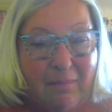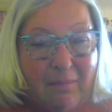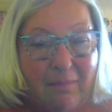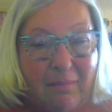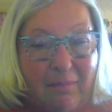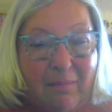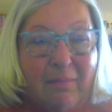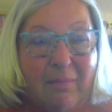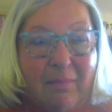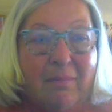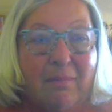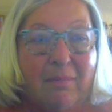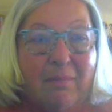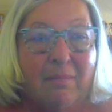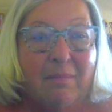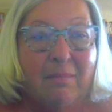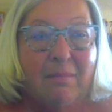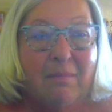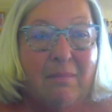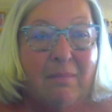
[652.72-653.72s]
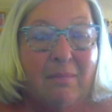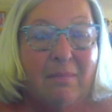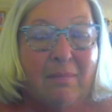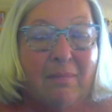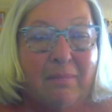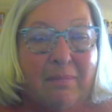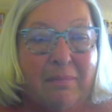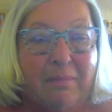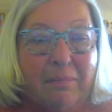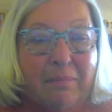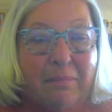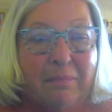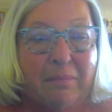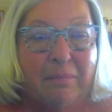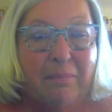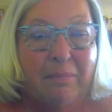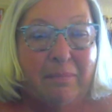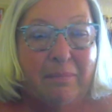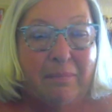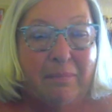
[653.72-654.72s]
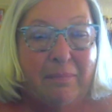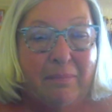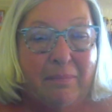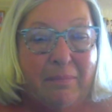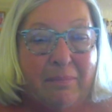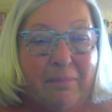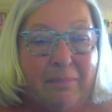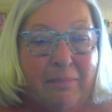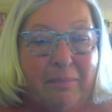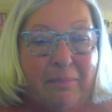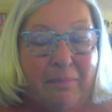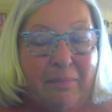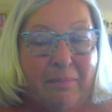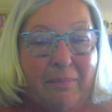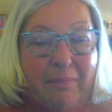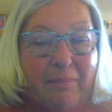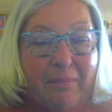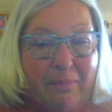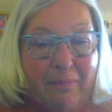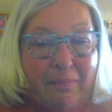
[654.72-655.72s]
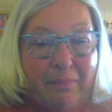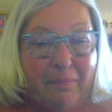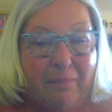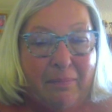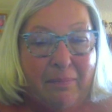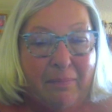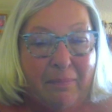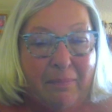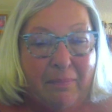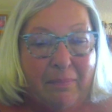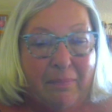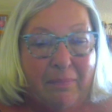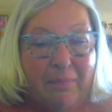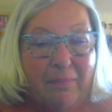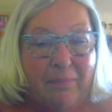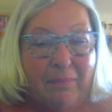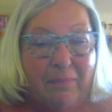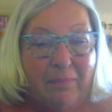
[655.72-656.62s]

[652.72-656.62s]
(not speaking)